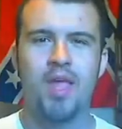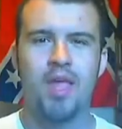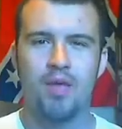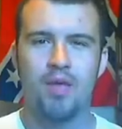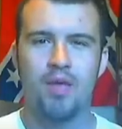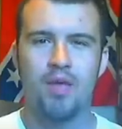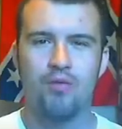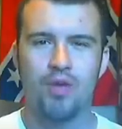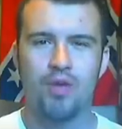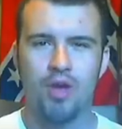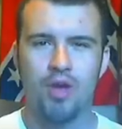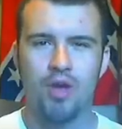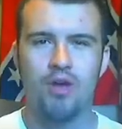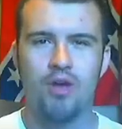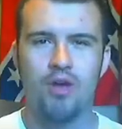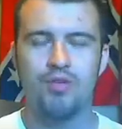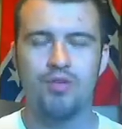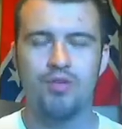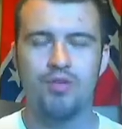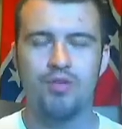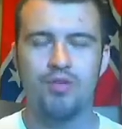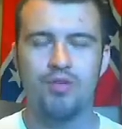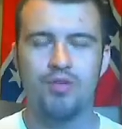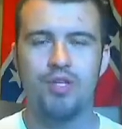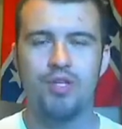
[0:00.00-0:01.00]
And we
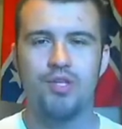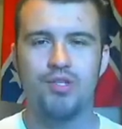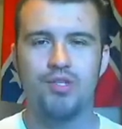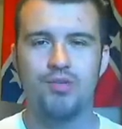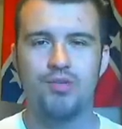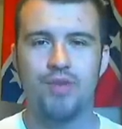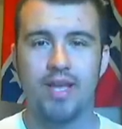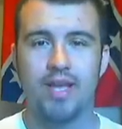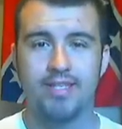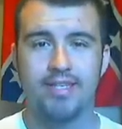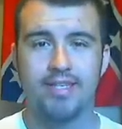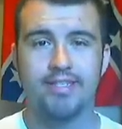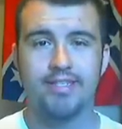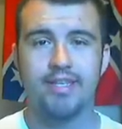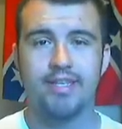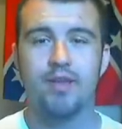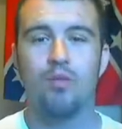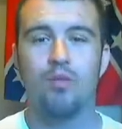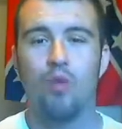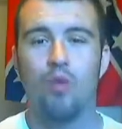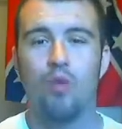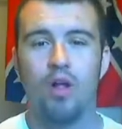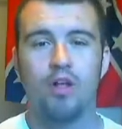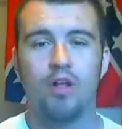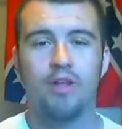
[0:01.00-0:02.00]
also need to, as I said,
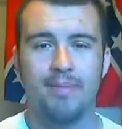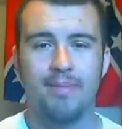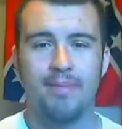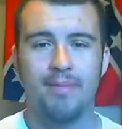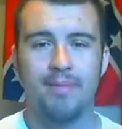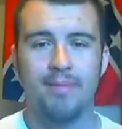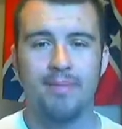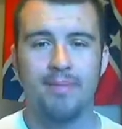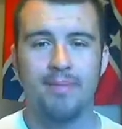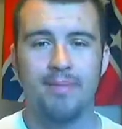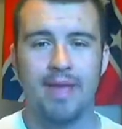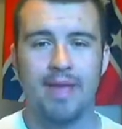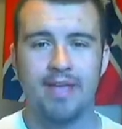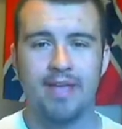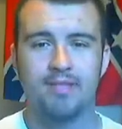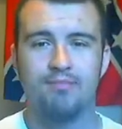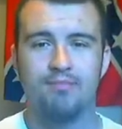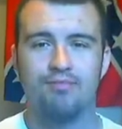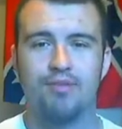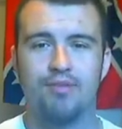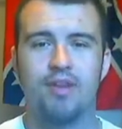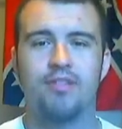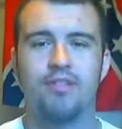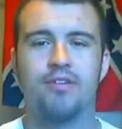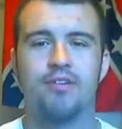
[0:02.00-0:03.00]
welcome them as
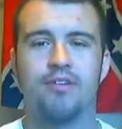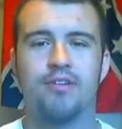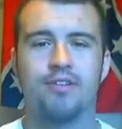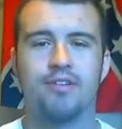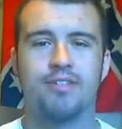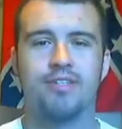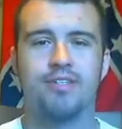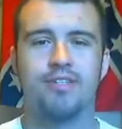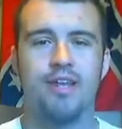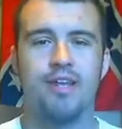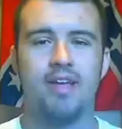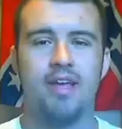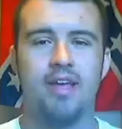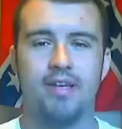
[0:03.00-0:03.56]
brothers